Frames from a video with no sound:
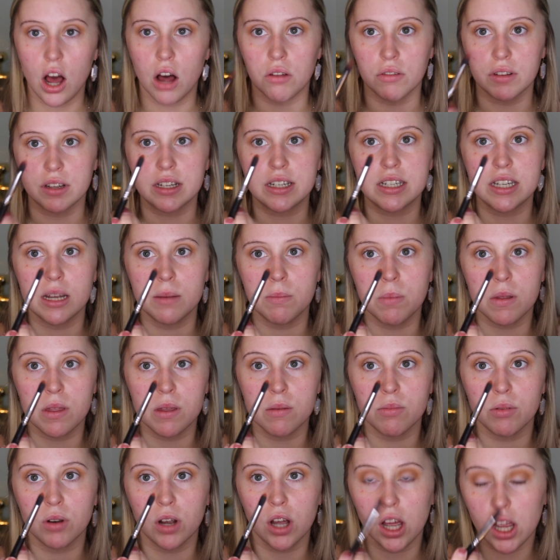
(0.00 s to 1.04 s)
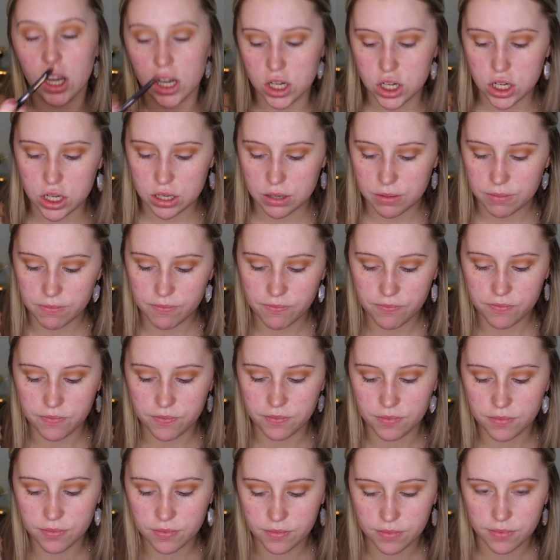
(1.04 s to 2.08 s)
on the tip of the brush
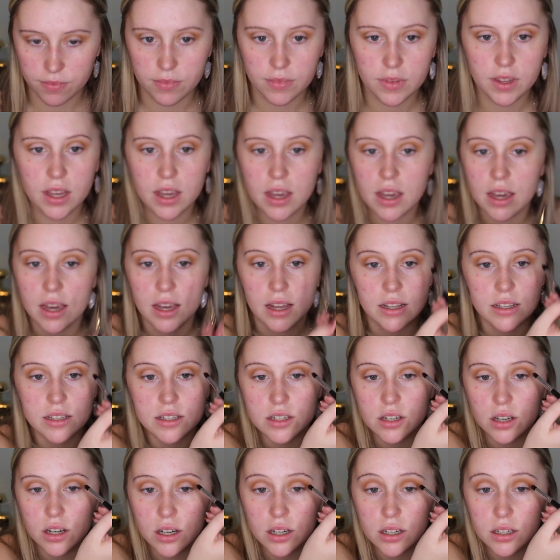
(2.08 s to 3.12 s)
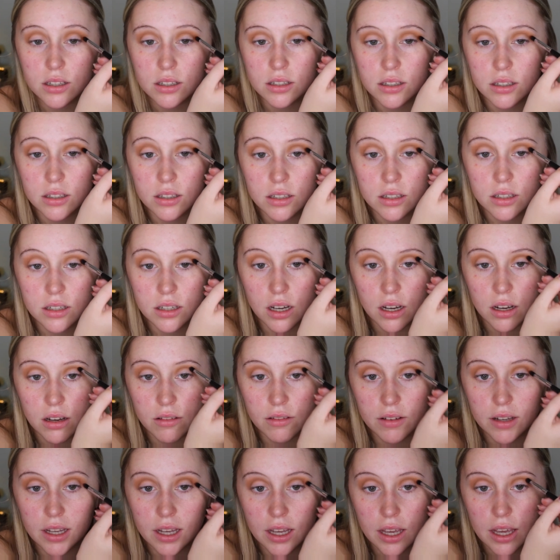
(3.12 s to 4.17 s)
and start
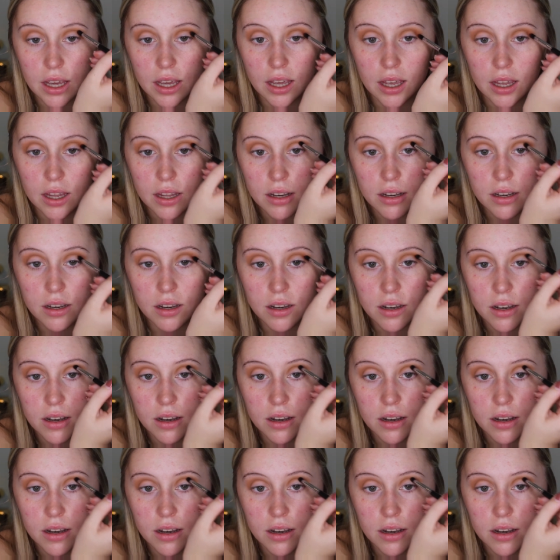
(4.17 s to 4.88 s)
going in